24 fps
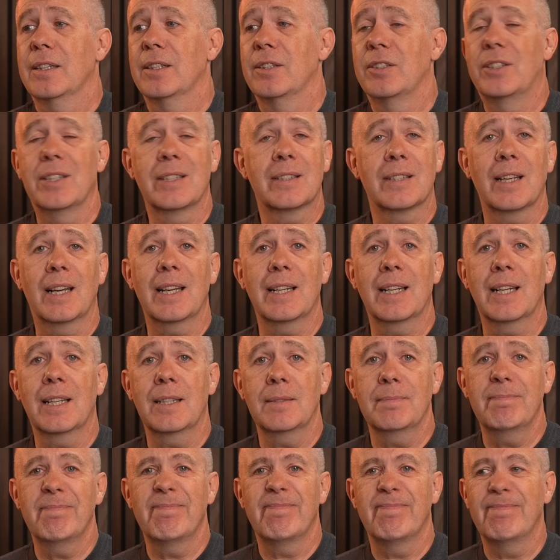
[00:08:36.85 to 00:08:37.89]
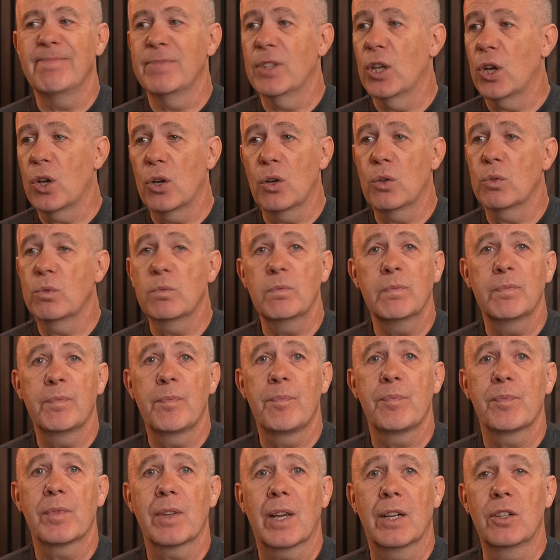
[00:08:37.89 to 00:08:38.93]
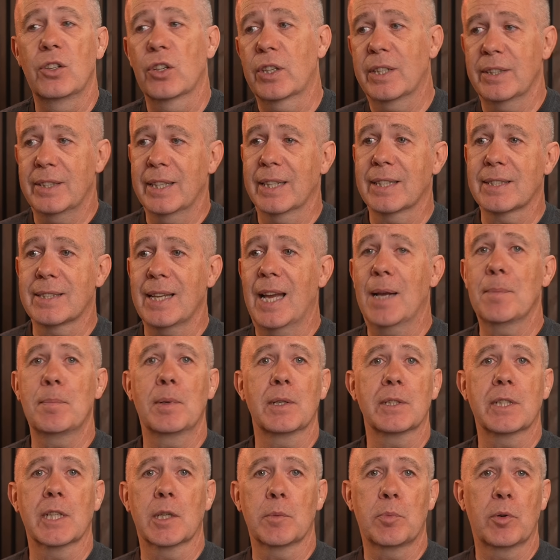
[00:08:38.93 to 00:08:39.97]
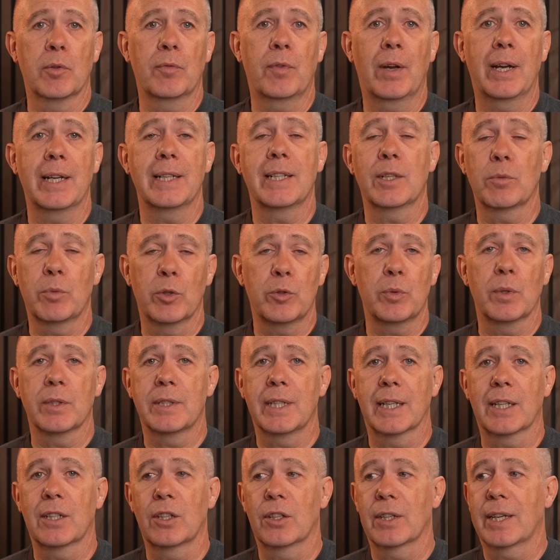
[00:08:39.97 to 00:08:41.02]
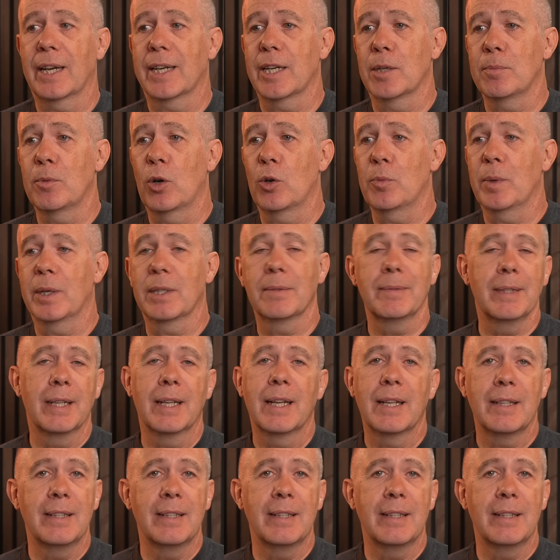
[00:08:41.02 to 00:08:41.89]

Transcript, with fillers: designer? No. And look at the examples that are provided, which we'll take a look at in a moment.